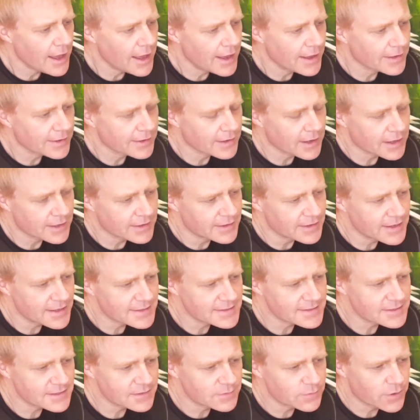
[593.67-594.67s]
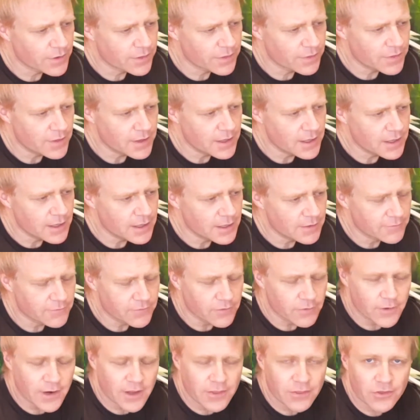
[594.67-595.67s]
And I tested with the
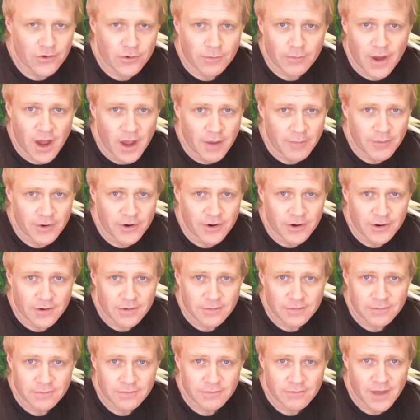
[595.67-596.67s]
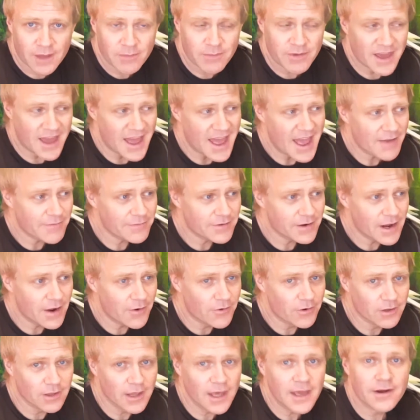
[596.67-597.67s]
infrared thermometer maybe a half an
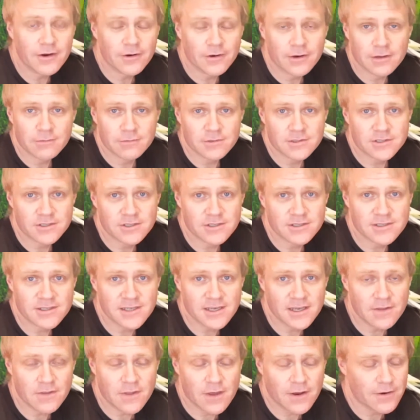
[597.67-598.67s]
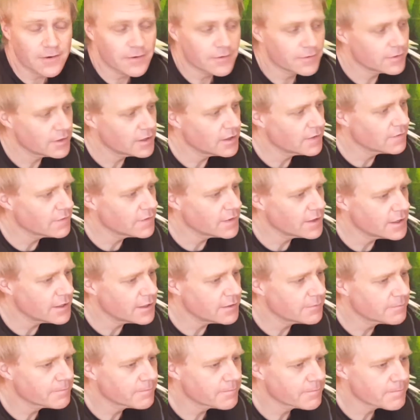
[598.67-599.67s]
hour later. It was just sitting there in
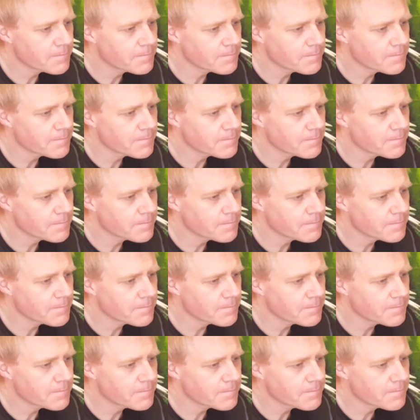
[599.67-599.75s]
the